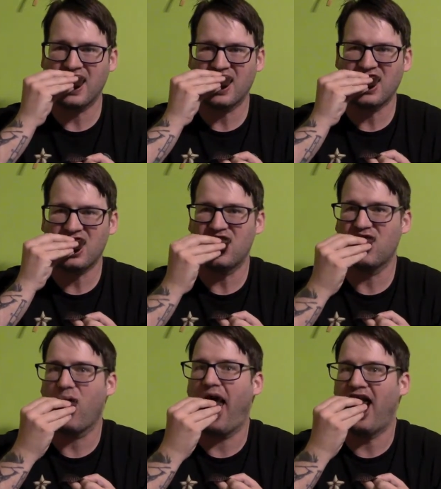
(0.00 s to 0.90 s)

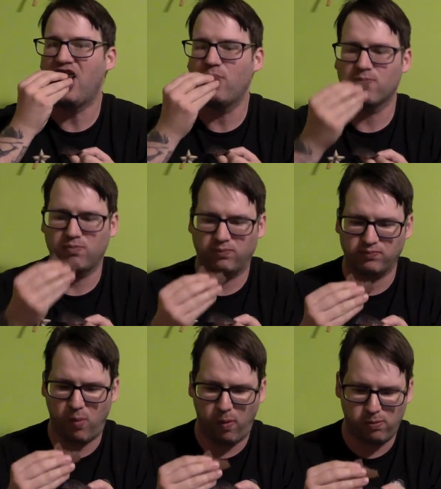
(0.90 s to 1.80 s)

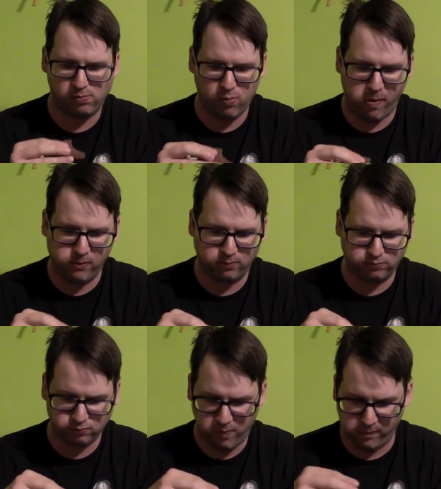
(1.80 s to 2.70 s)

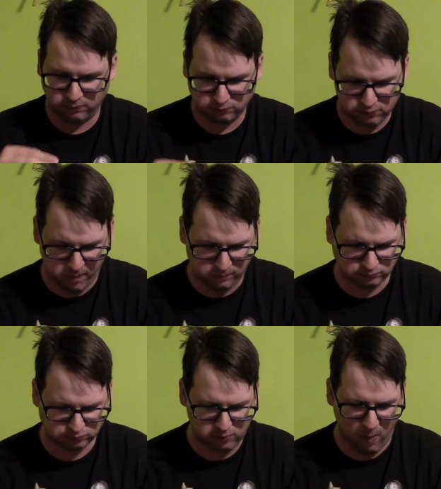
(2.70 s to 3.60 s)

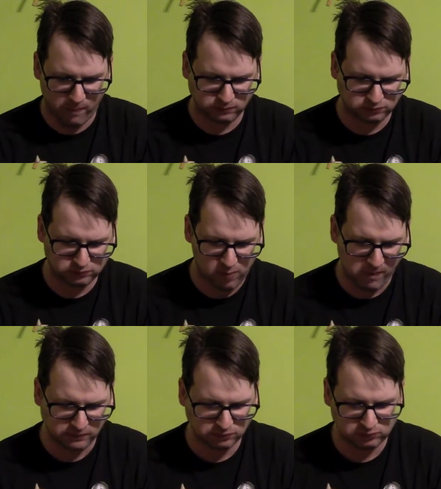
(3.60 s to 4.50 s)

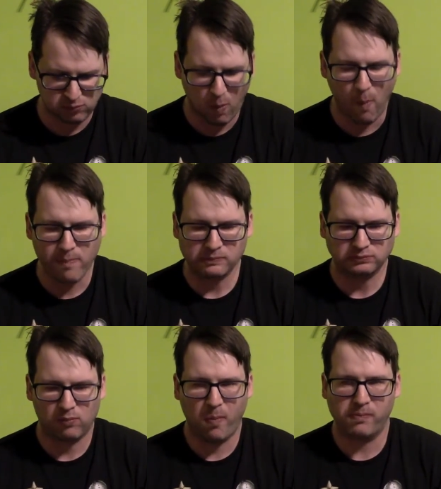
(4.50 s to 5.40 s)

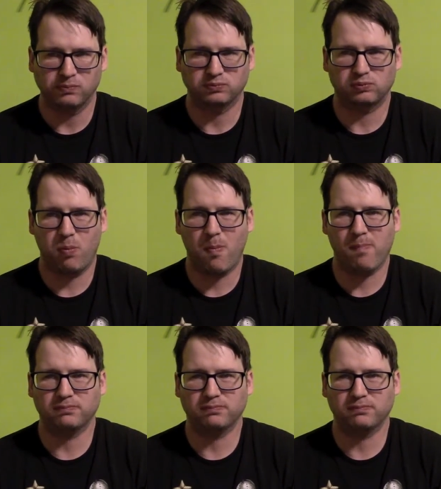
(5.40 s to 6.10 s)
(silence)